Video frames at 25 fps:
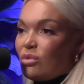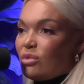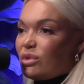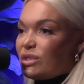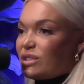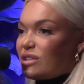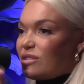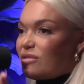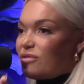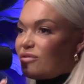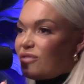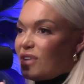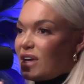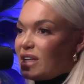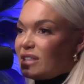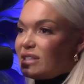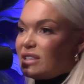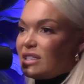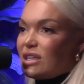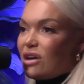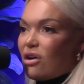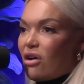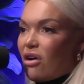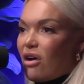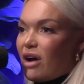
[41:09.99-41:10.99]
Wasn't
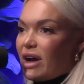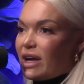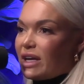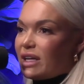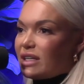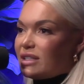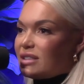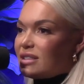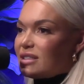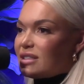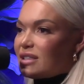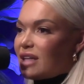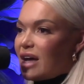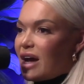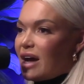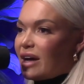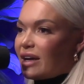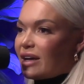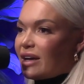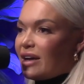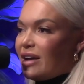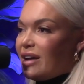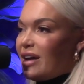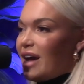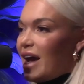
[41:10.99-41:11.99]
fancy high end
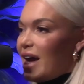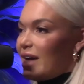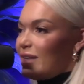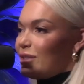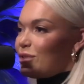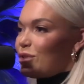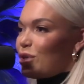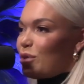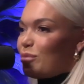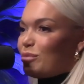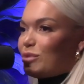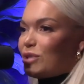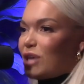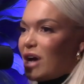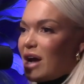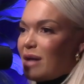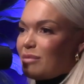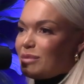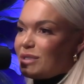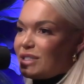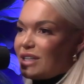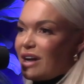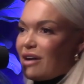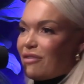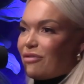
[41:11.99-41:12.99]
like Aesop
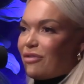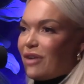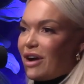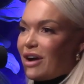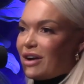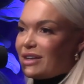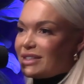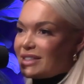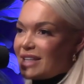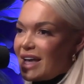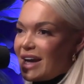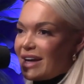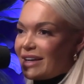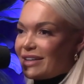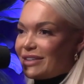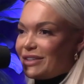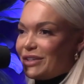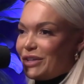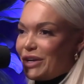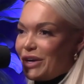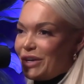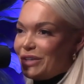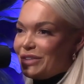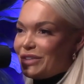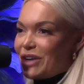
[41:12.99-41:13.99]
type stuff where it's like,
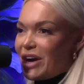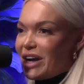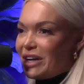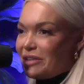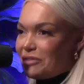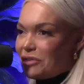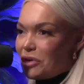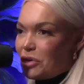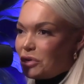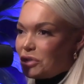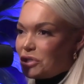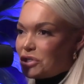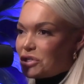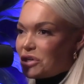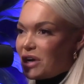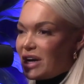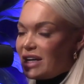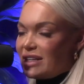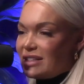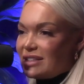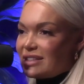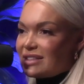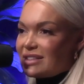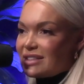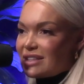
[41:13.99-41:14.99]
you know, kind of on
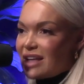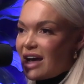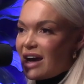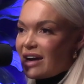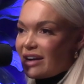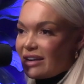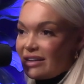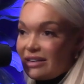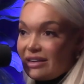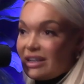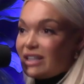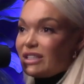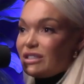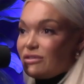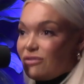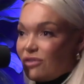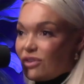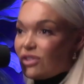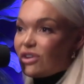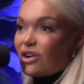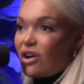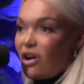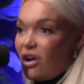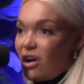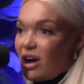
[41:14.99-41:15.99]
trend. It's like, it's
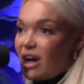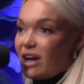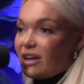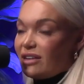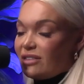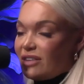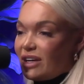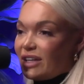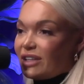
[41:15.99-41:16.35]
for the guy.